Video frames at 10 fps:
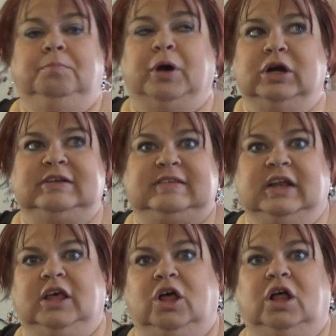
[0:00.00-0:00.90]
Party
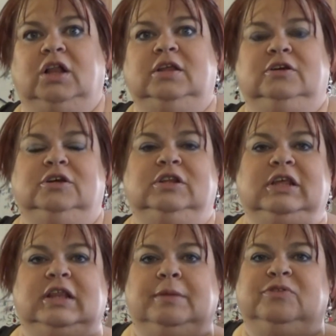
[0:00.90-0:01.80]
City Hall, couldn't
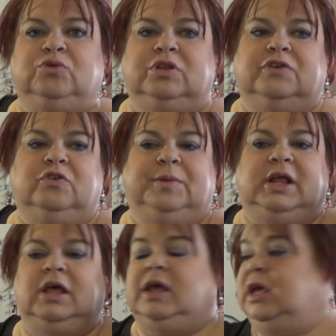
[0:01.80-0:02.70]
think of the name of the store there for a
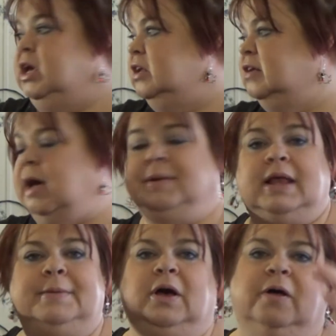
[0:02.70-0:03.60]
minute, and Hobby
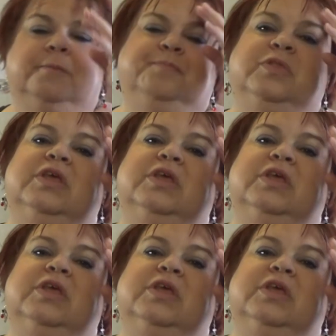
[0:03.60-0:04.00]
Lobby Hall.